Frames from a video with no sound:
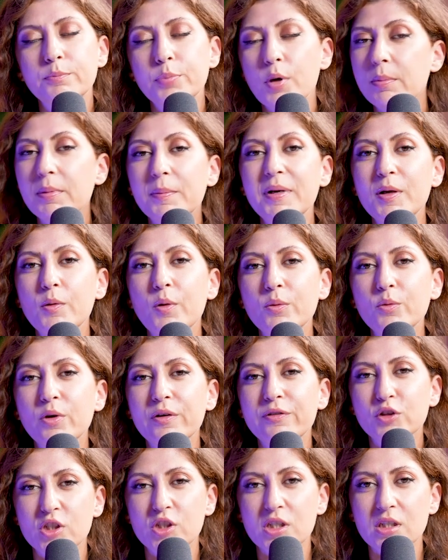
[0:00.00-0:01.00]
probably when we
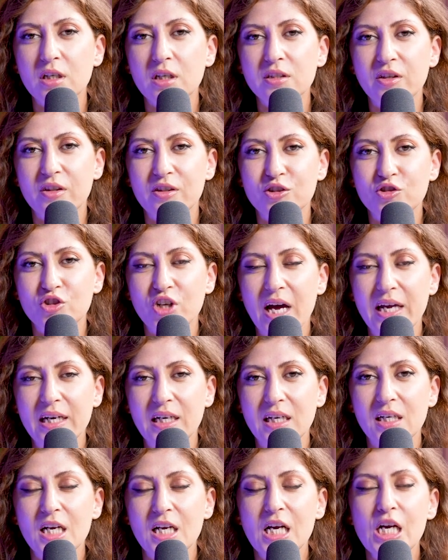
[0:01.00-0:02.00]
first started the
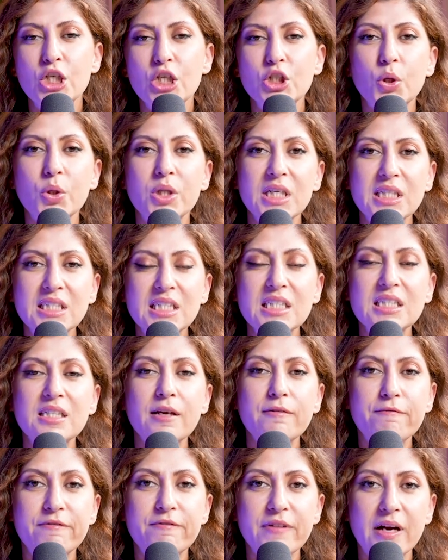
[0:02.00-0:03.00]
channel. So this is a
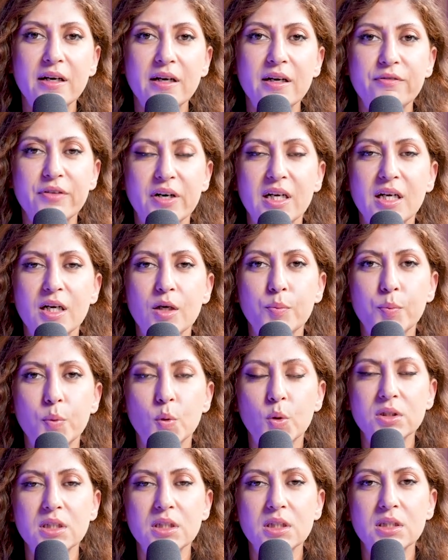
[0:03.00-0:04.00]
very, very
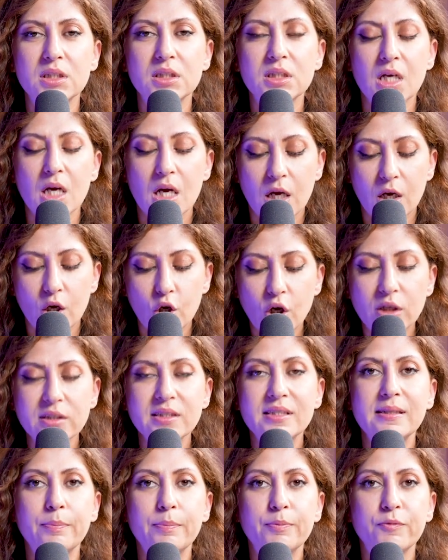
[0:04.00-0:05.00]
important
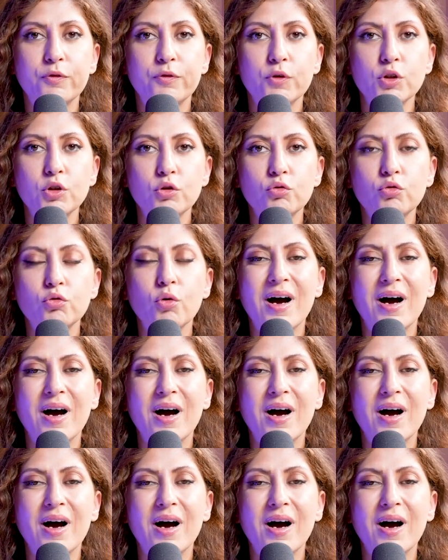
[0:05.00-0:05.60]
concept for you to